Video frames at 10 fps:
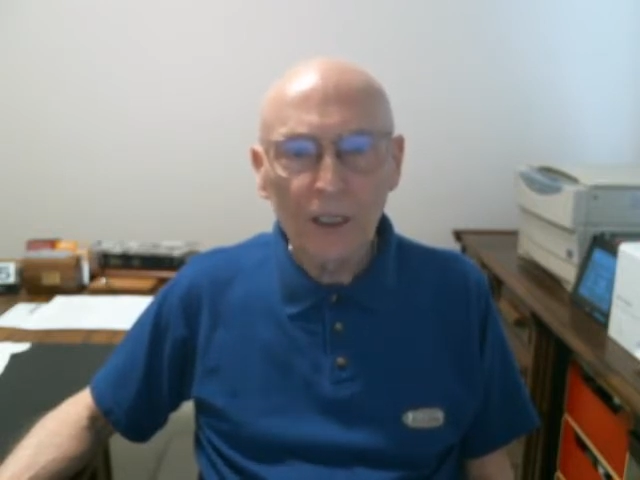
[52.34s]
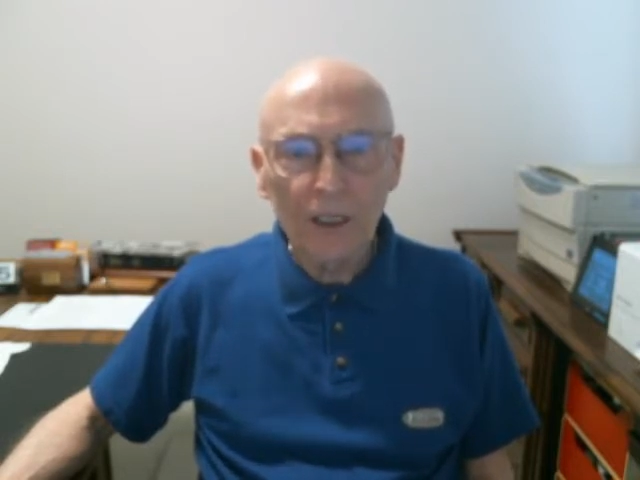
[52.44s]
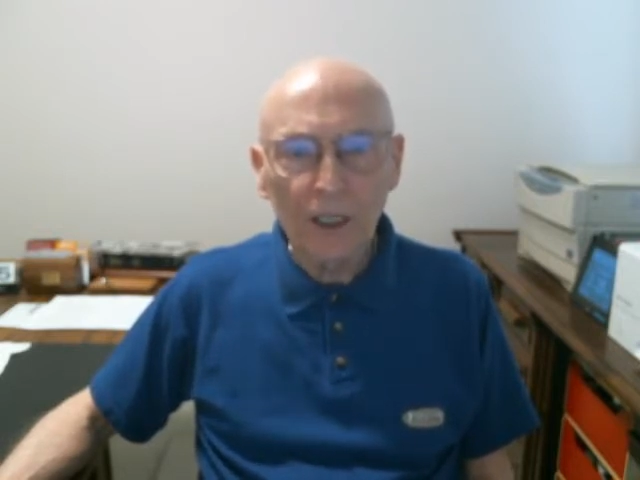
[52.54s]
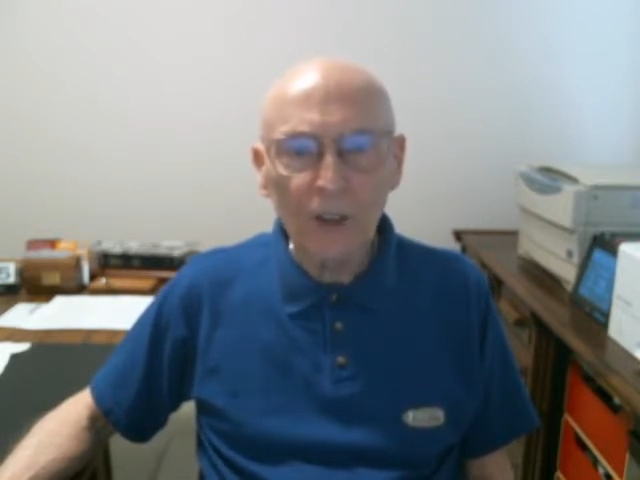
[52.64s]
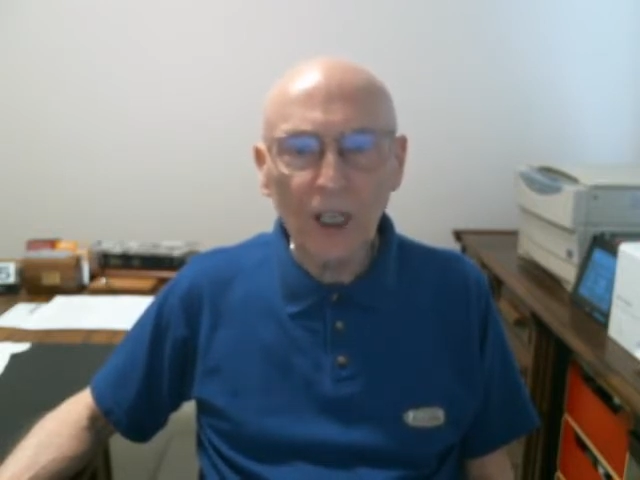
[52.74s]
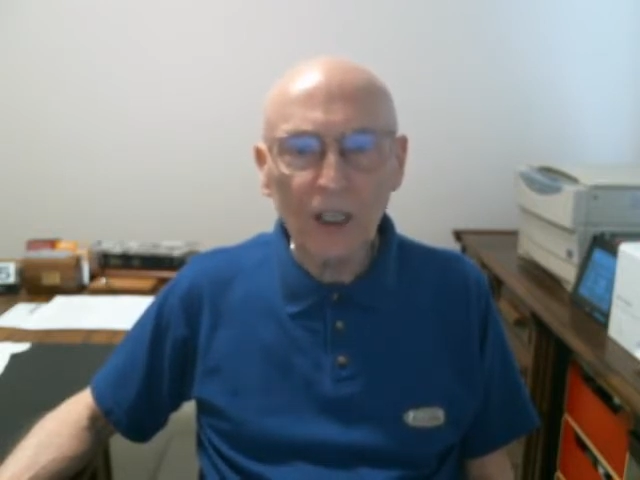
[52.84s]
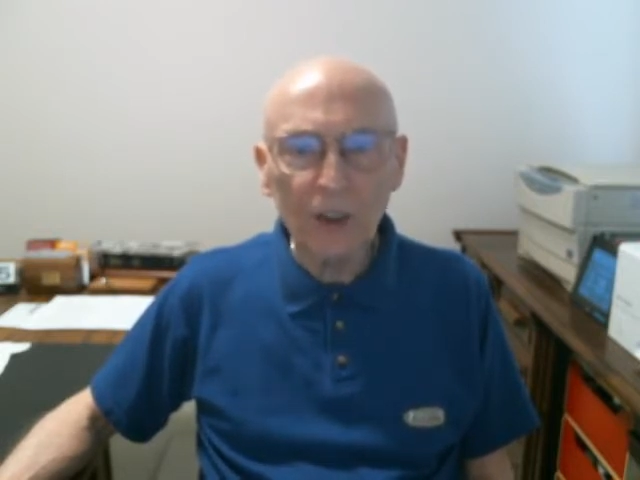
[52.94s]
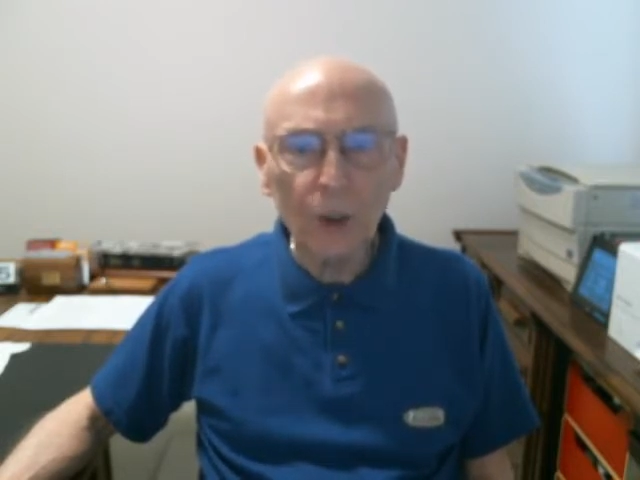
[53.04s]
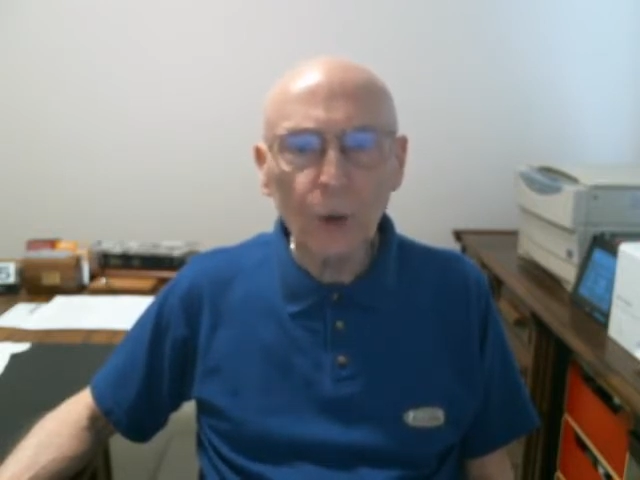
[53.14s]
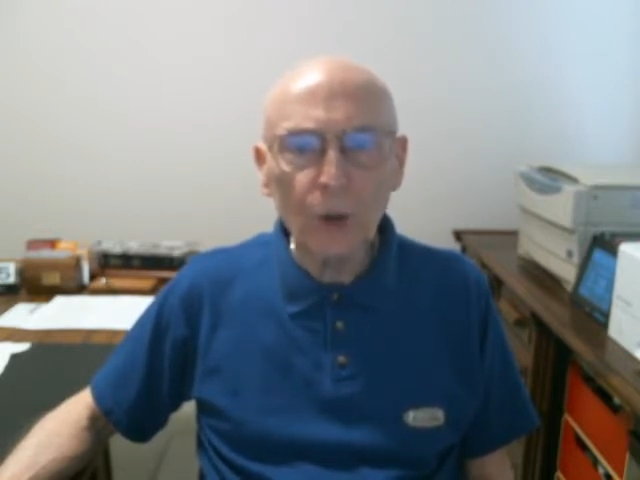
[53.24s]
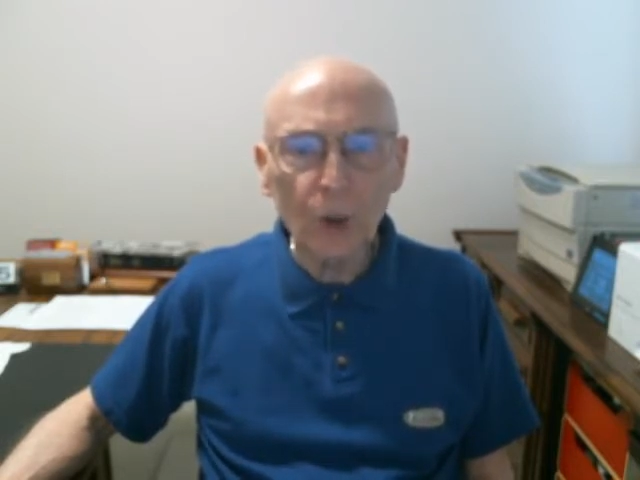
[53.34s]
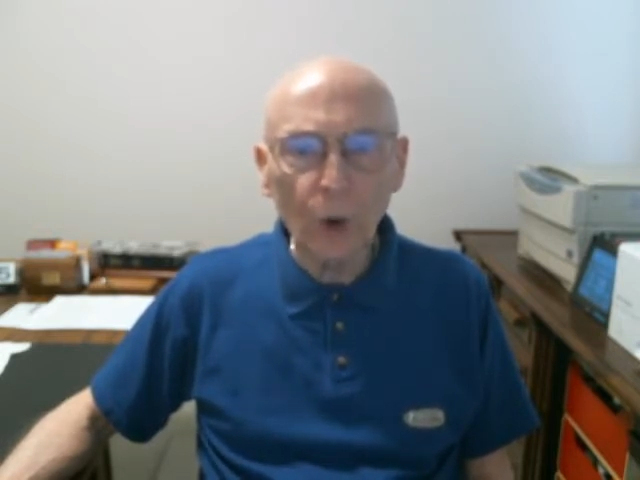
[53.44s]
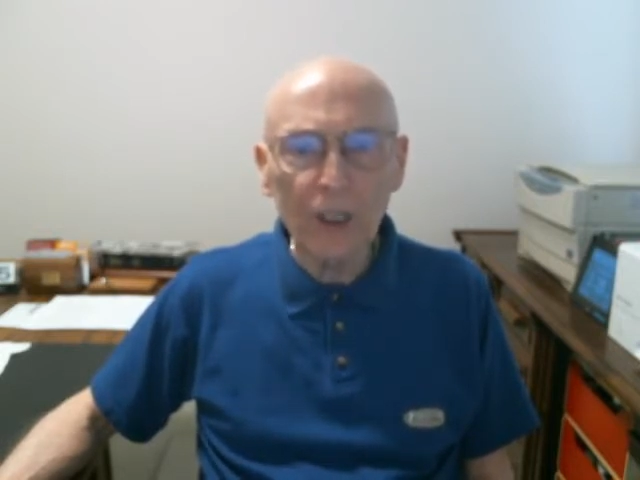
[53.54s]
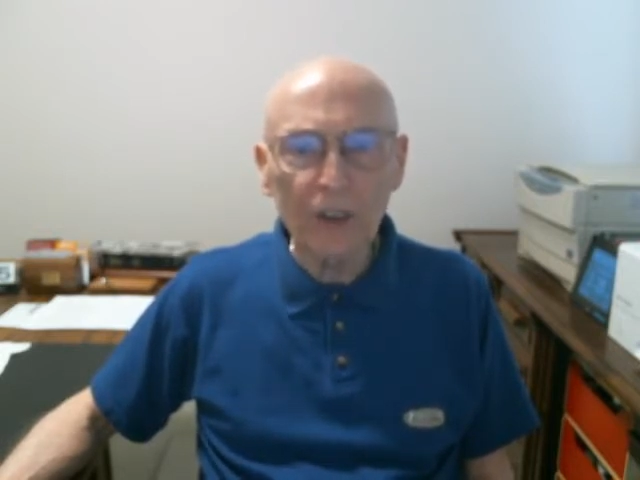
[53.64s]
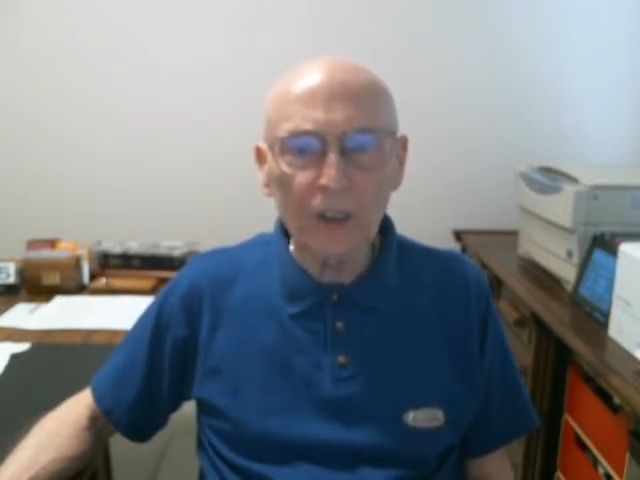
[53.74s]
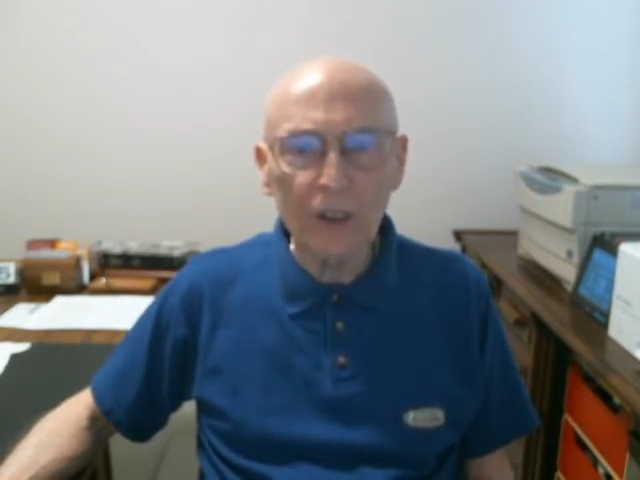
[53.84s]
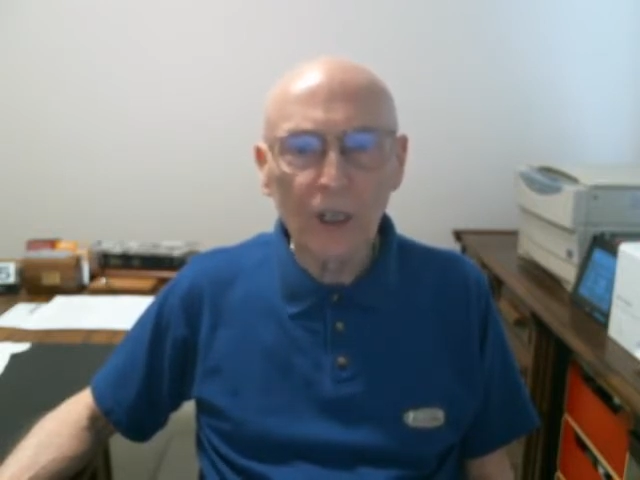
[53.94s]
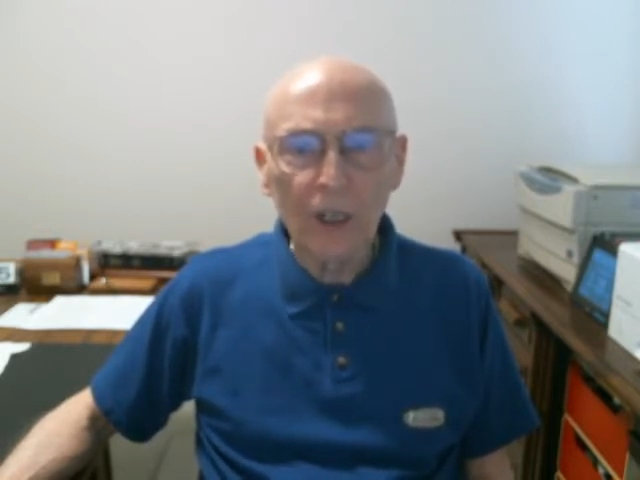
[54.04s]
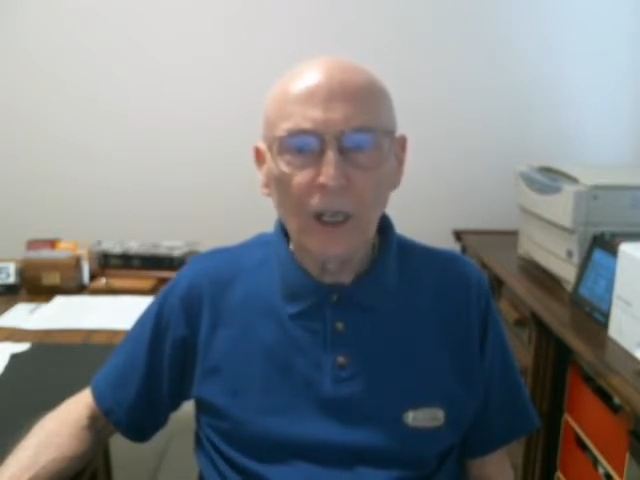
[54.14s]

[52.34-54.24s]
that she had two choices